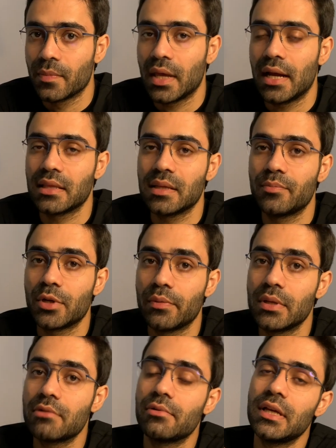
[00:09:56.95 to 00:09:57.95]
and they
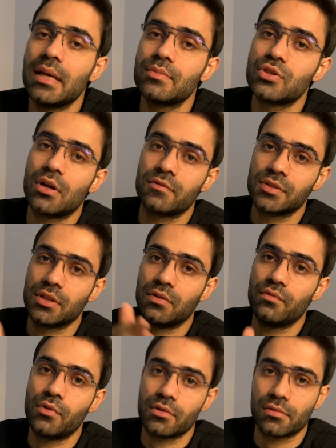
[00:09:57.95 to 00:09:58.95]
prevent reabsorption of
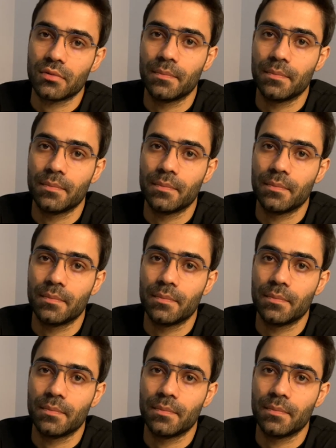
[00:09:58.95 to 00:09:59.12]
water.